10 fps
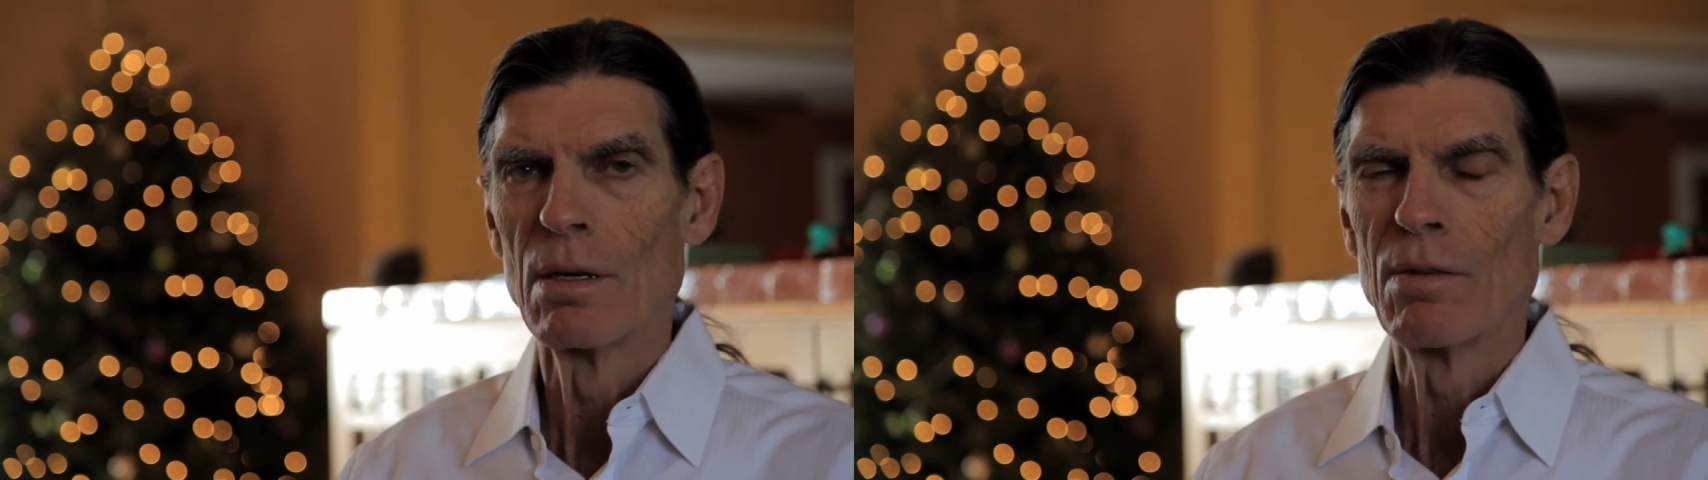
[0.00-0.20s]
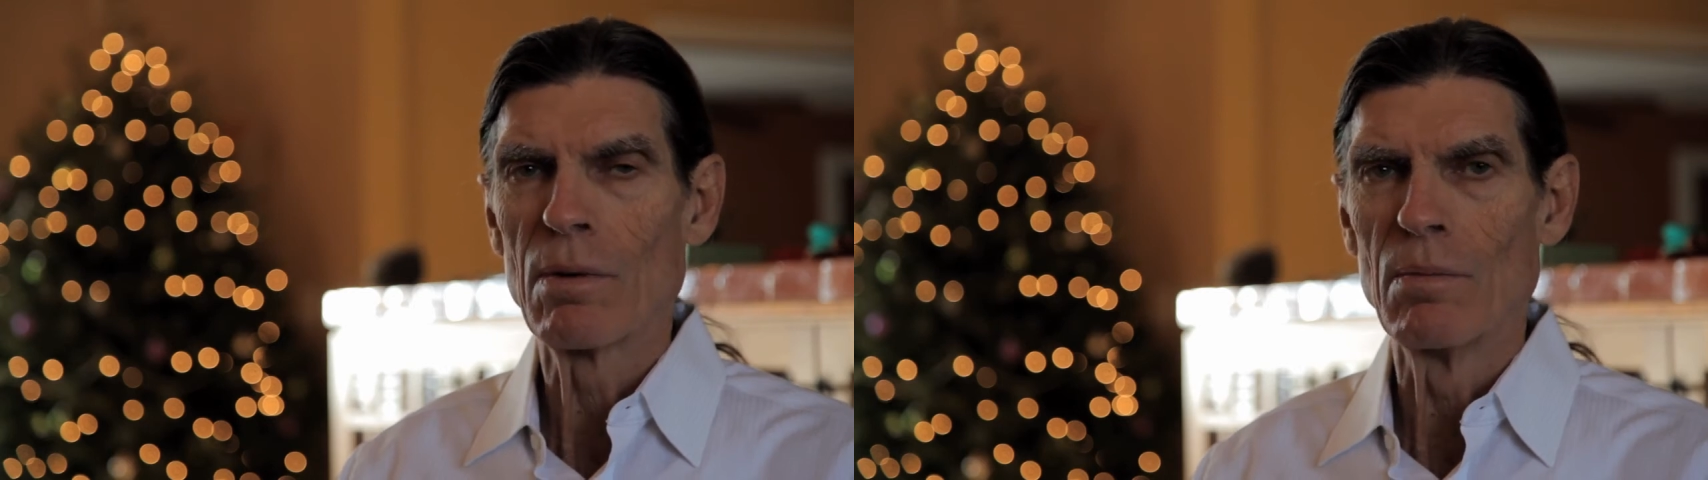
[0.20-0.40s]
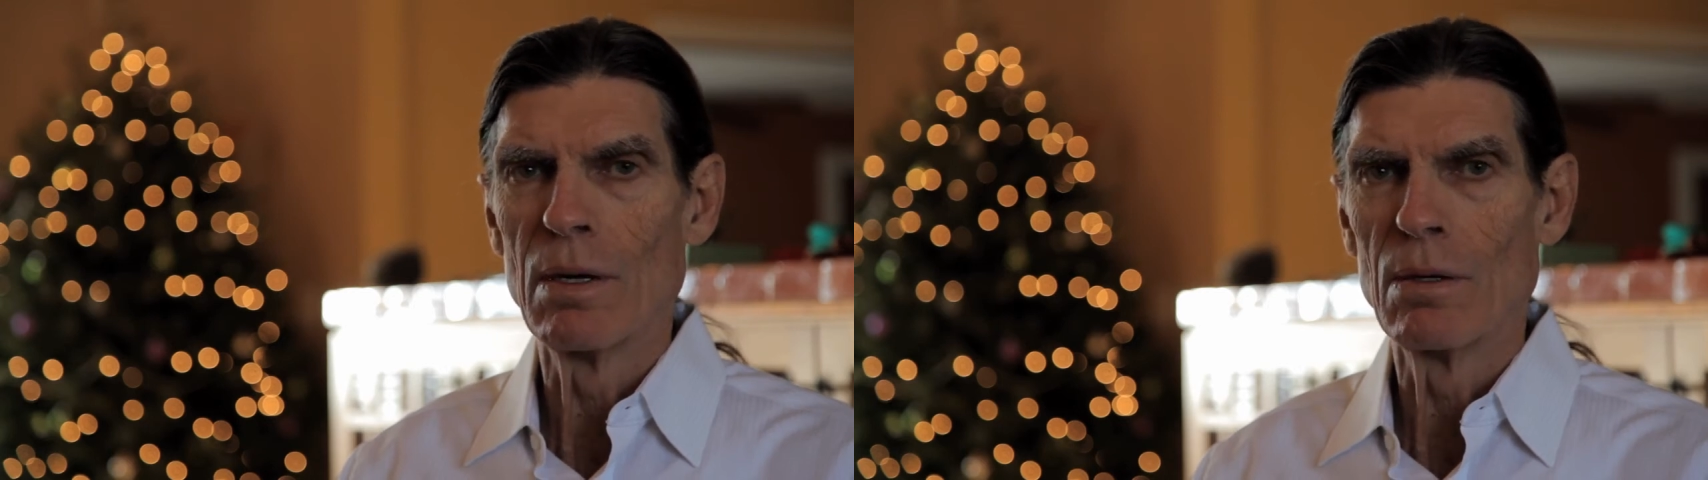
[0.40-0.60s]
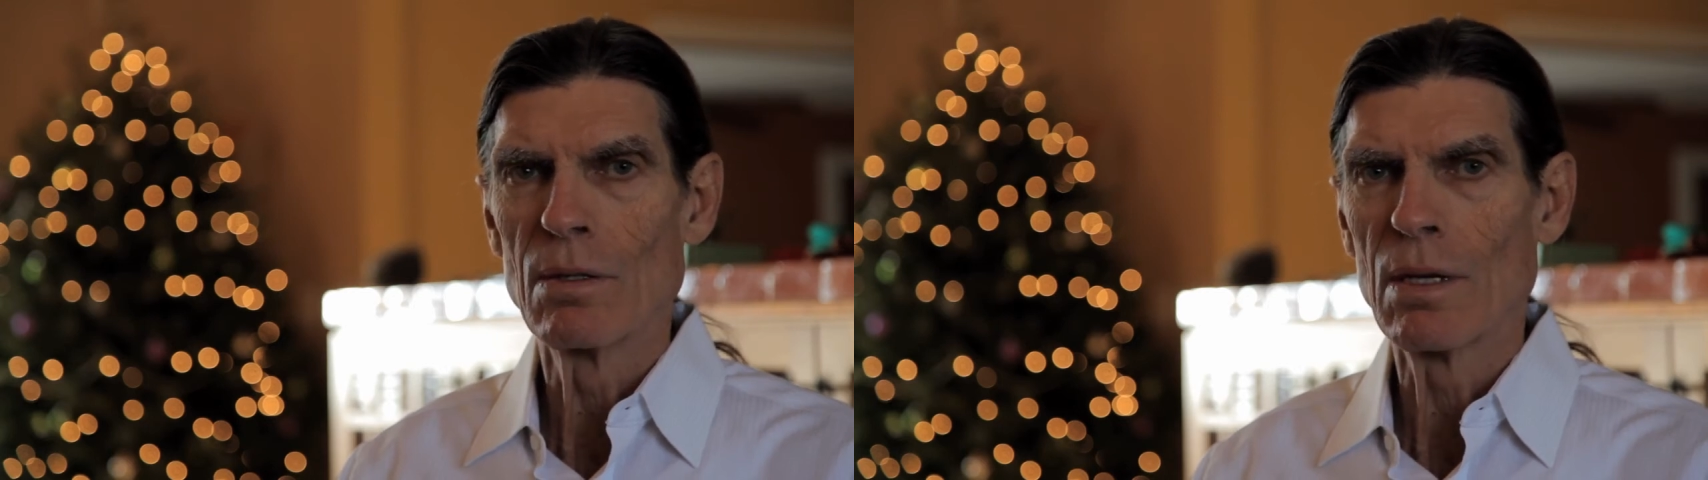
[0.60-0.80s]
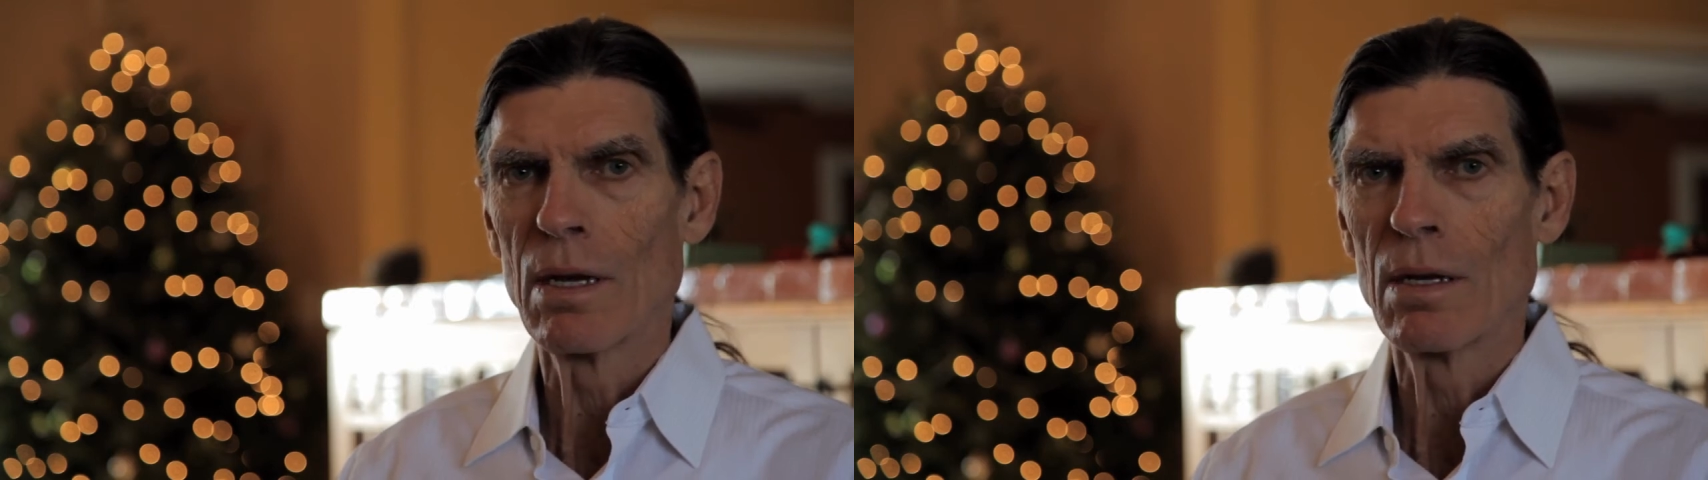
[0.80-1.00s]
from
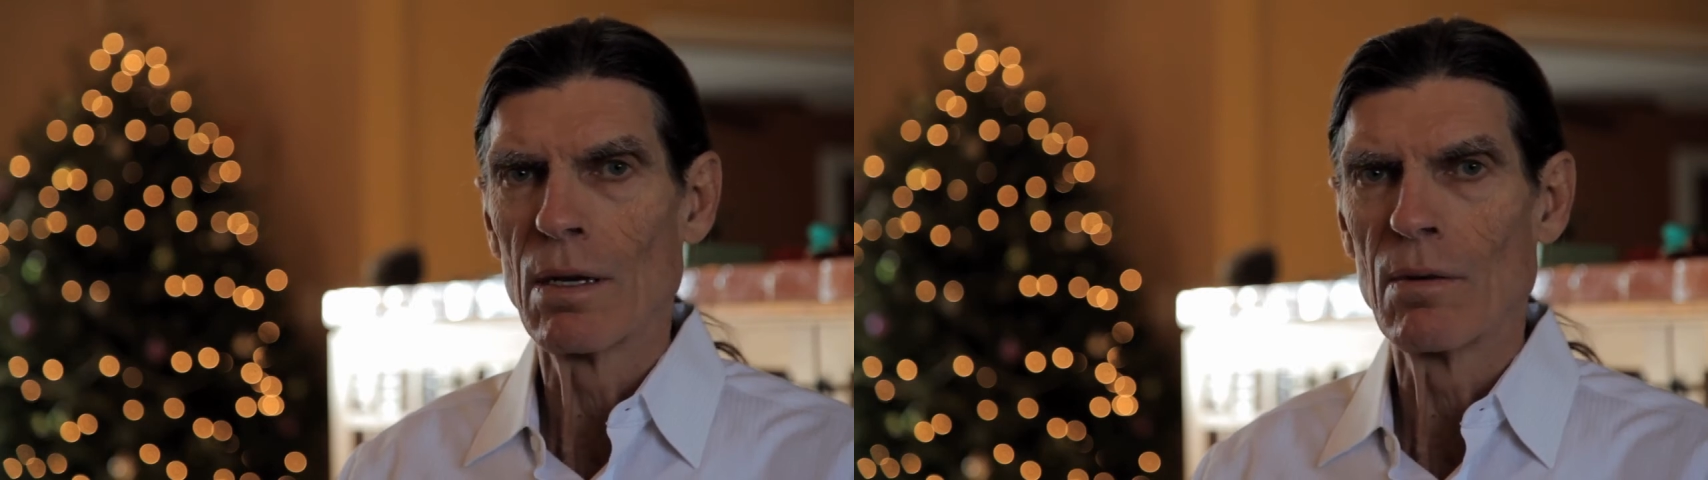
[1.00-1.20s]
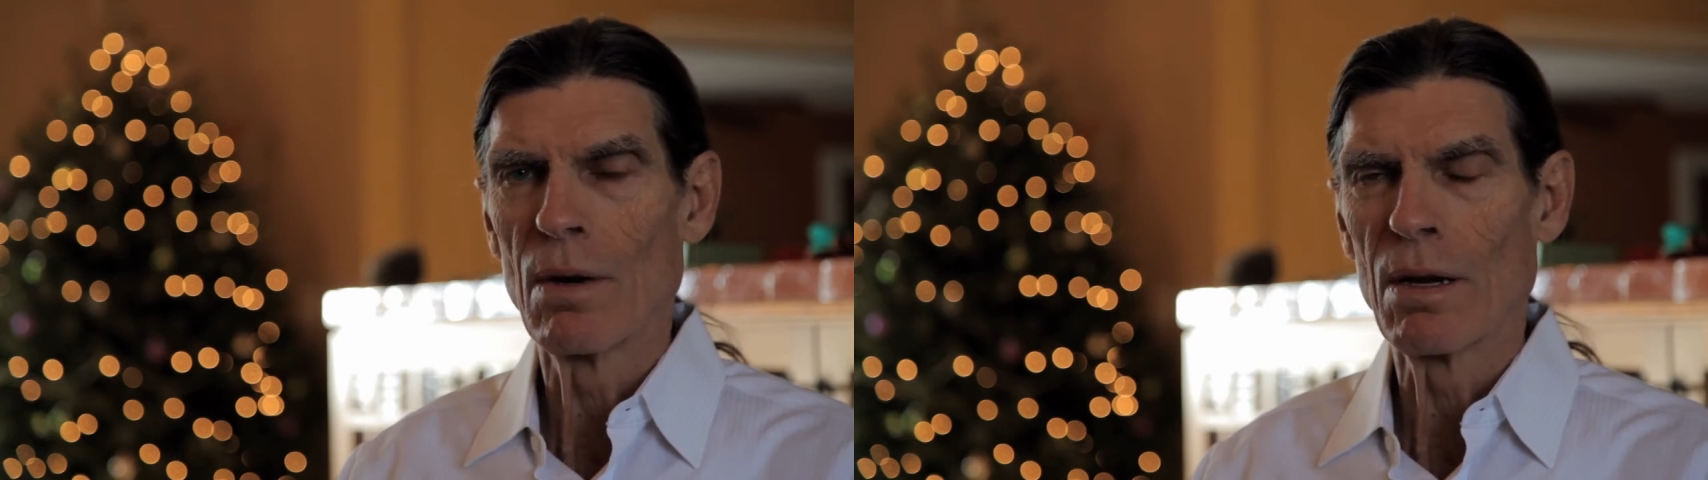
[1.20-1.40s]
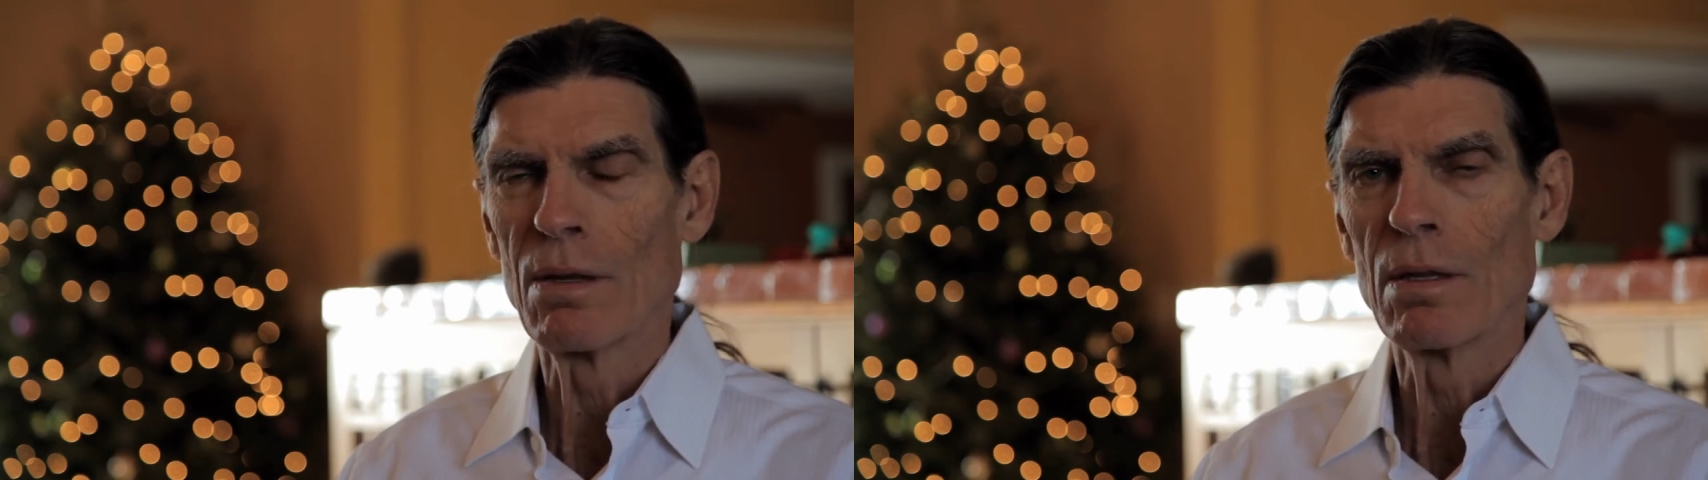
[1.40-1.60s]
understanding rather